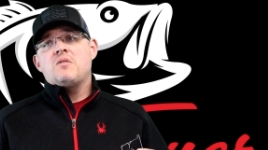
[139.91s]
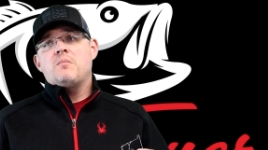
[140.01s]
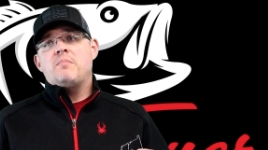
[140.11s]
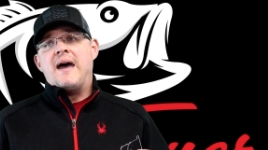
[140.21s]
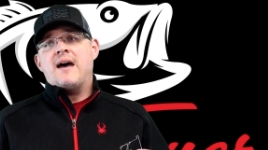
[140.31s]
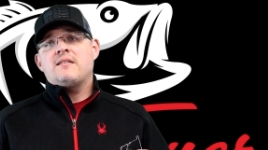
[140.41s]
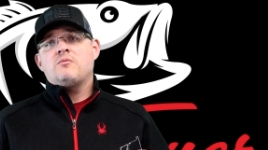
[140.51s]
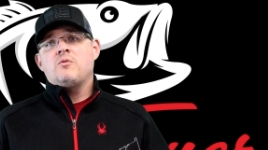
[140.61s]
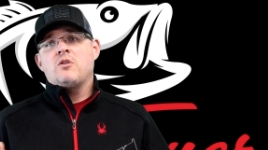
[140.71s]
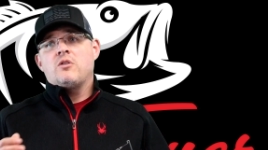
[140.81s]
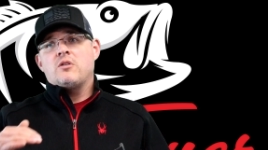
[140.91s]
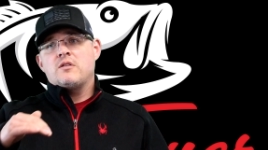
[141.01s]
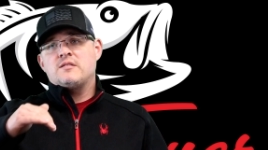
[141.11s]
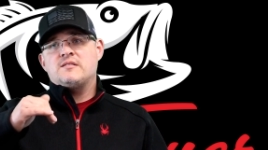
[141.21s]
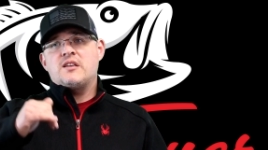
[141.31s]
the bass will
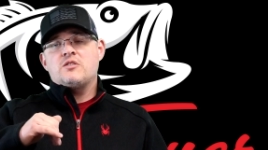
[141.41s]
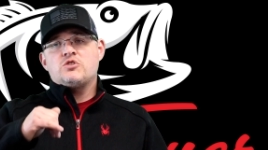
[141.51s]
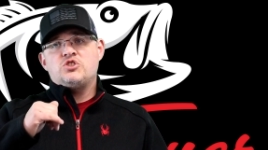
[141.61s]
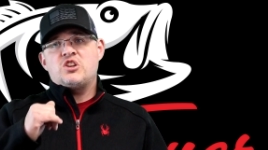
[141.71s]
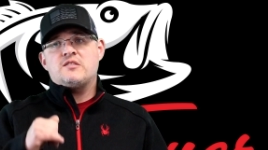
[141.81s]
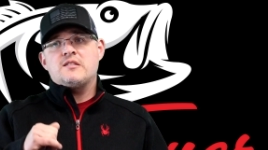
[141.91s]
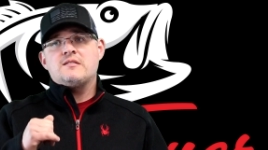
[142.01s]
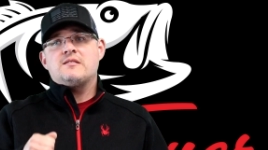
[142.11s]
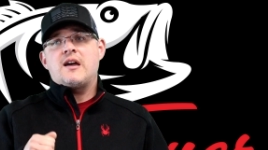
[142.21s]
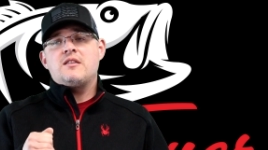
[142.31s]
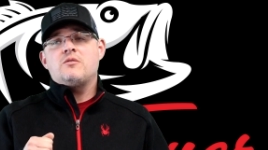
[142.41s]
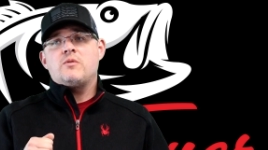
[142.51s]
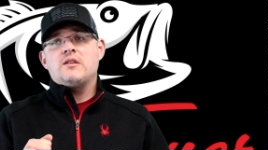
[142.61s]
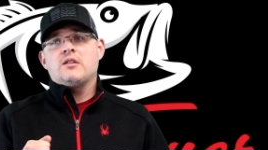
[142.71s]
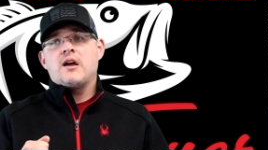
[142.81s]
sit just inside the
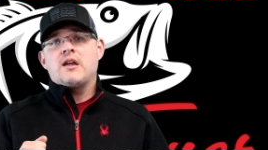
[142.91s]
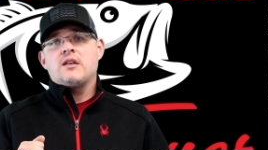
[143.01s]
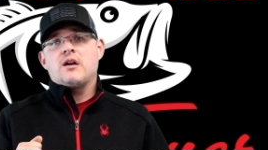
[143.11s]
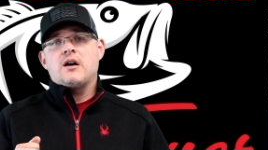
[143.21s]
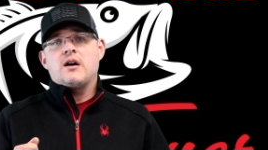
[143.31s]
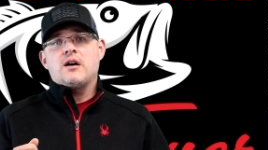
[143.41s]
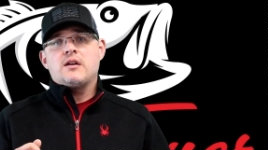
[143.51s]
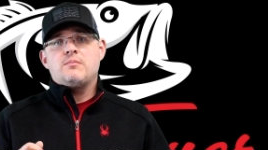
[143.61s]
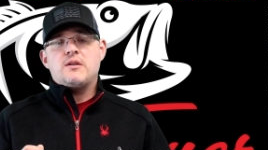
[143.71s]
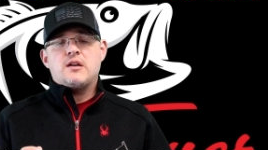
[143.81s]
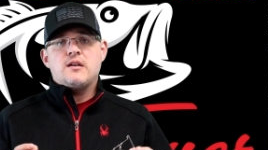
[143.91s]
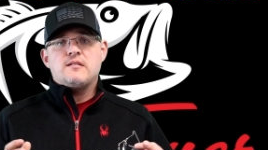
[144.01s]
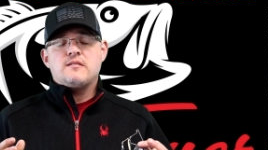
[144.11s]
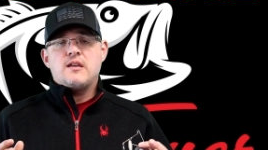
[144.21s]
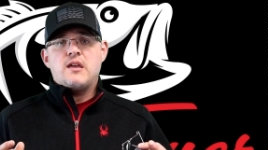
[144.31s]
weed line
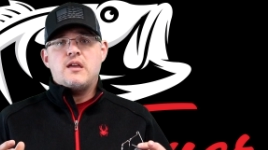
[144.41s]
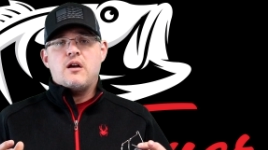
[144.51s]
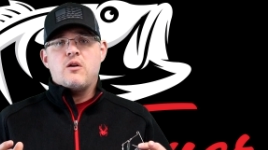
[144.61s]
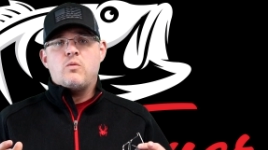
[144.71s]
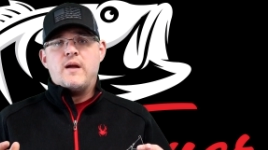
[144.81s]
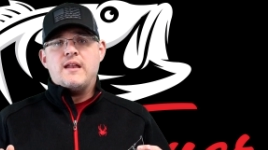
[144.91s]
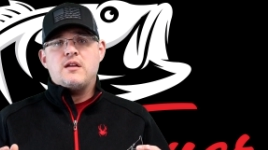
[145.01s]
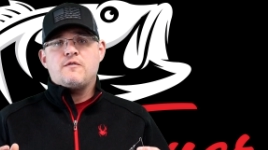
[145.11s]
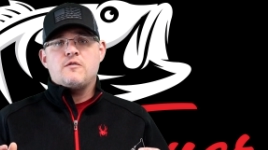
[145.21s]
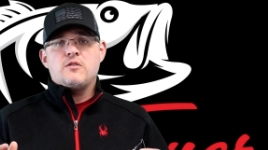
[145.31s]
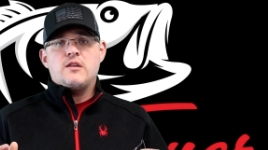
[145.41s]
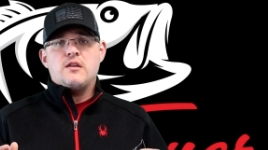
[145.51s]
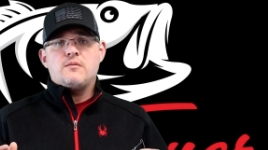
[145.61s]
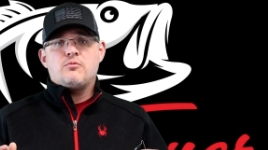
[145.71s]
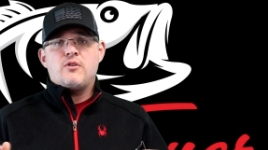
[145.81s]
because they are waiting for the
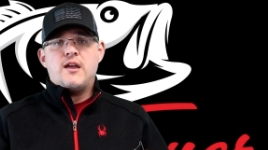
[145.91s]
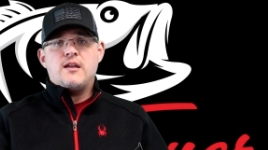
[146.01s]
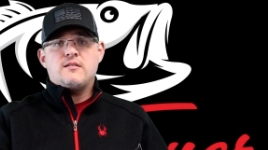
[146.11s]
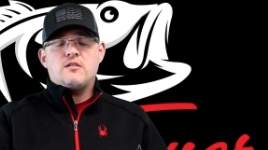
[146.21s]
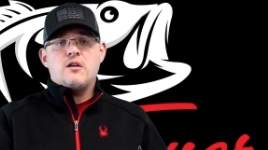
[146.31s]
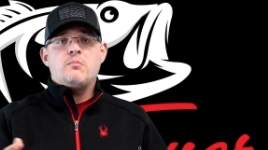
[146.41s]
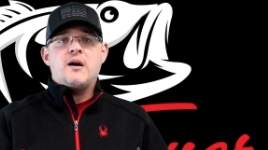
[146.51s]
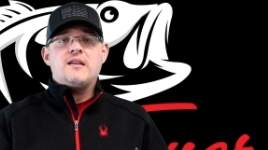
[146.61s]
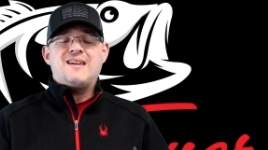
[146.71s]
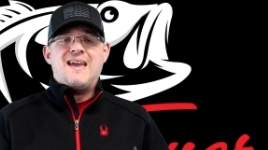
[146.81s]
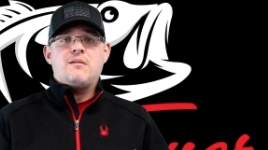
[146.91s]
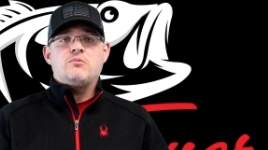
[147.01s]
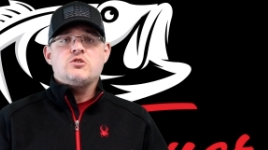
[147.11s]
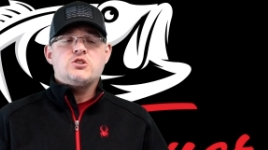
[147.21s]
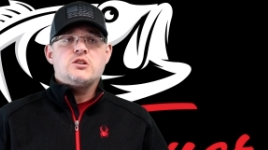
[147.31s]
prey to come by to
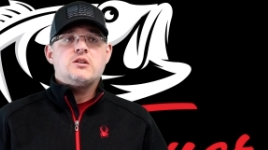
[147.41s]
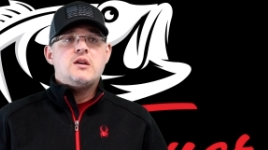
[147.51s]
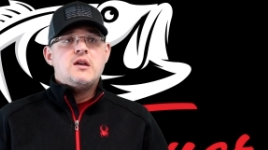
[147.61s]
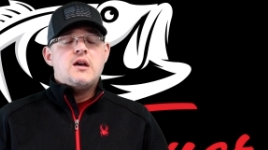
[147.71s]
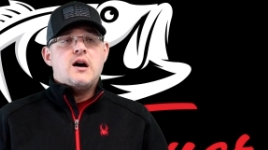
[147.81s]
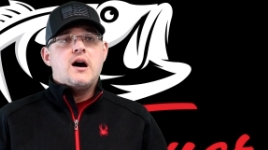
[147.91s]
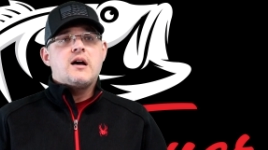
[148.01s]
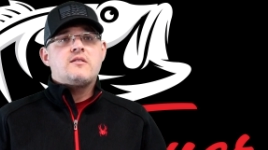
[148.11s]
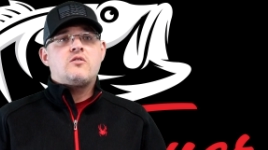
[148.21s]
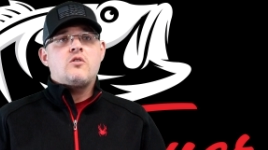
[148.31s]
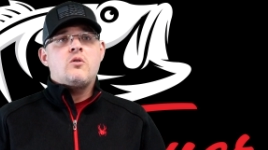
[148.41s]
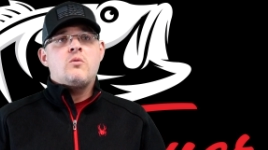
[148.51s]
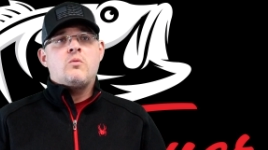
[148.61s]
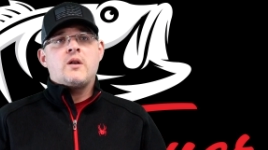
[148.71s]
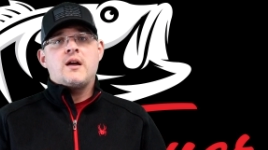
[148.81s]
ambush it. So
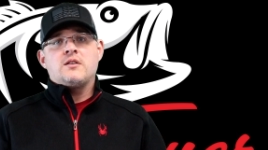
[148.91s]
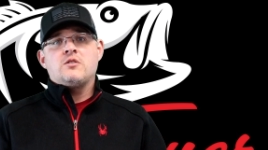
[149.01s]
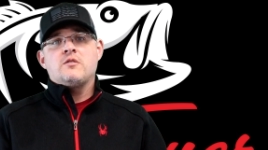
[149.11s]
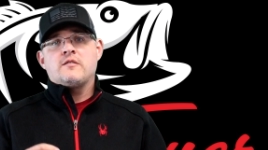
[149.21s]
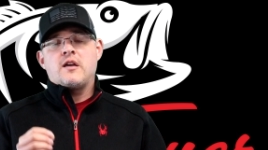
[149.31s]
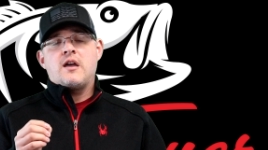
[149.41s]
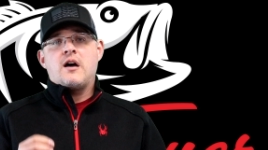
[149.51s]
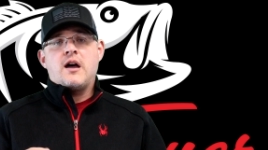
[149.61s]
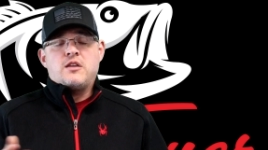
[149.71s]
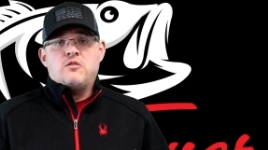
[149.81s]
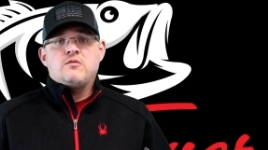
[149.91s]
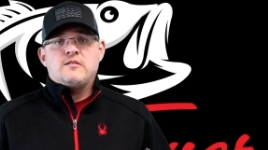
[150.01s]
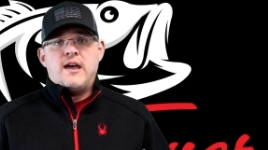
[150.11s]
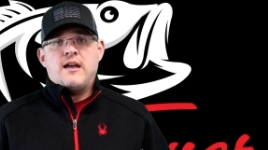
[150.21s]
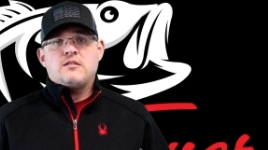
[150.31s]
what I do is I use
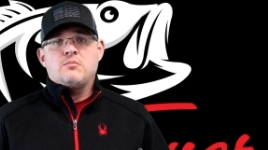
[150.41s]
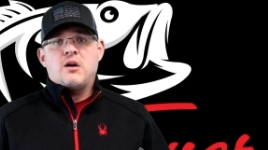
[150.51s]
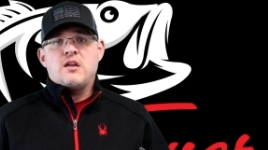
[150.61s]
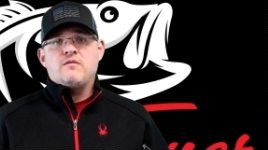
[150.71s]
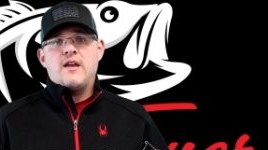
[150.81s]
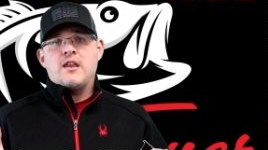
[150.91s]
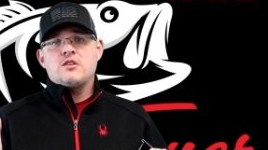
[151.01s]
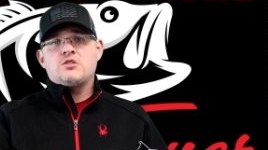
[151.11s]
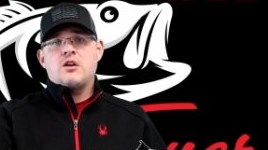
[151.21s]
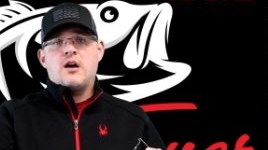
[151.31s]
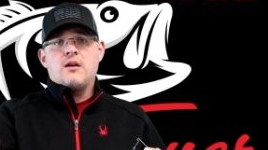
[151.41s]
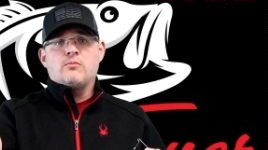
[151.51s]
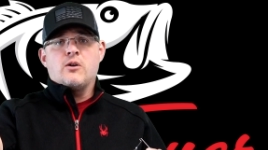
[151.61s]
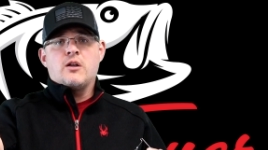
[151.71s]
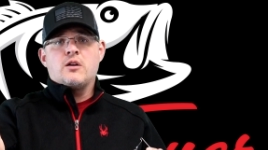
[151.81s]
that to my advantage. I
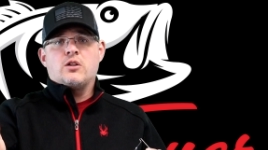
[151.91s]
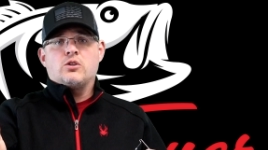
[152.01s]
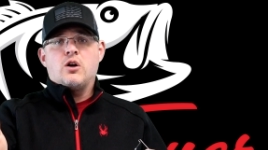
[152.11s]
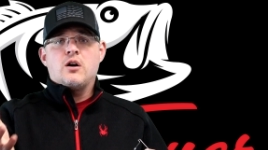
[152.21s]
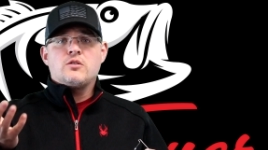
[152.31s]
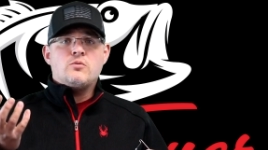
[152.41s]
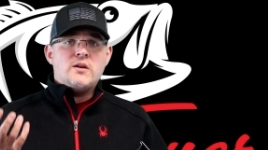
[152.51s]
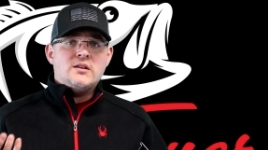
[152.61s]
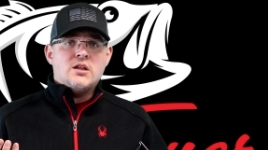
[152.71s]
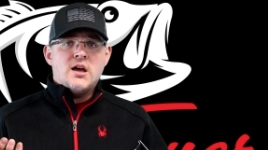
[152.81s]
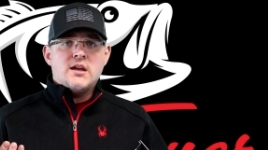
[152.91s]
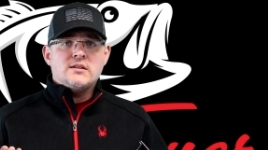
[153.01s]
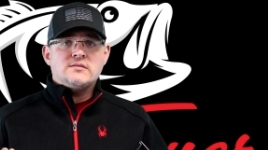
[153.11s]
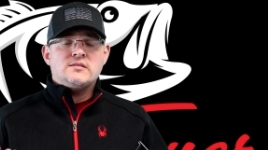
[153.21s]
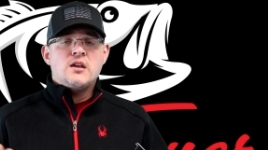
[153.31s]
run along the weed
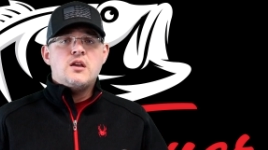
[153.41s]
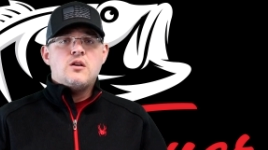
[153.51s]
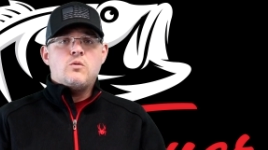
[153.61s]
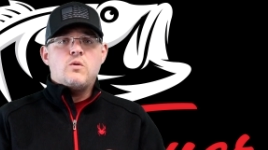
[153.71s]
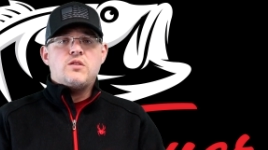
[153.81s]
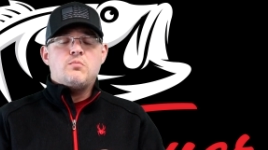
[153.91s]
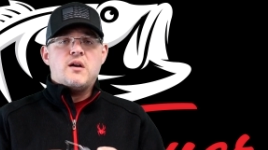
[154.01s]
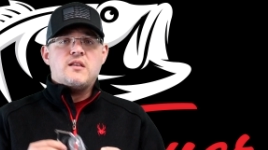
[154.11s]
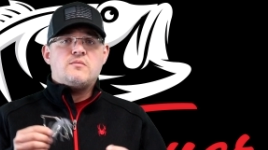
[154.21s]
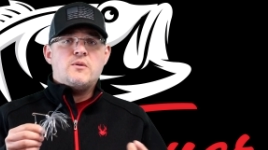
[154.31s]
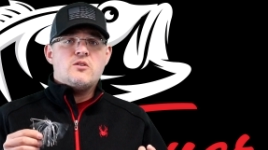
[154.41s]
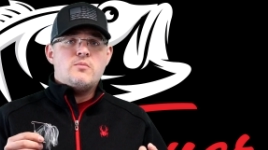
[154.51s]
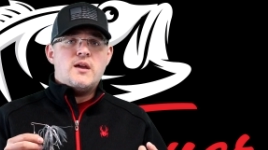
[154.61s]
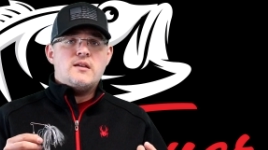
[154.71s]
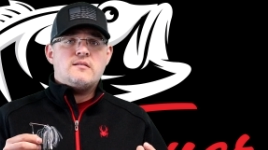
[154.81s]
lines with my spinner
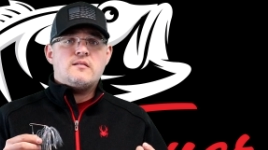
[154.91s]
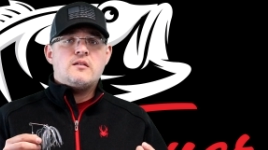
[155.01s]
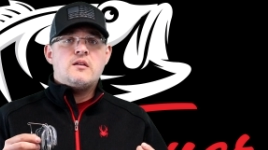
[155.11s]
baits